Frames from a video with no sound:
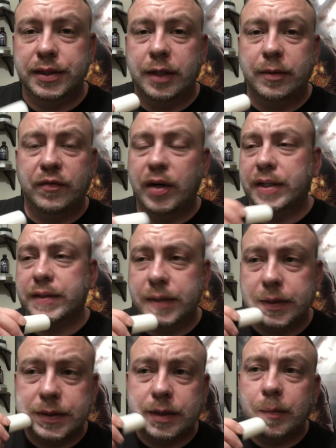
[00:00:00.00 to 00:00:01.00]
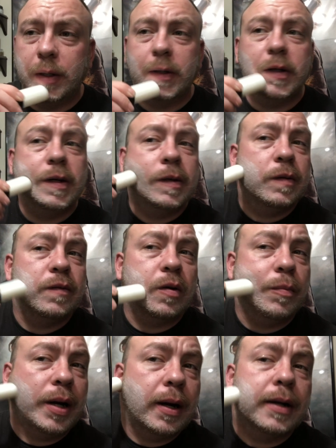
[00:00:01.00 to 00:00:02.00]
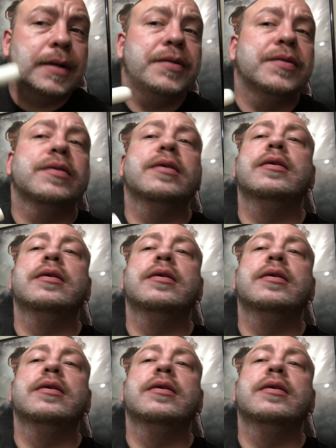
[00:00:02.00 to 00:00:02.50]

75 cents, something like that for Americans.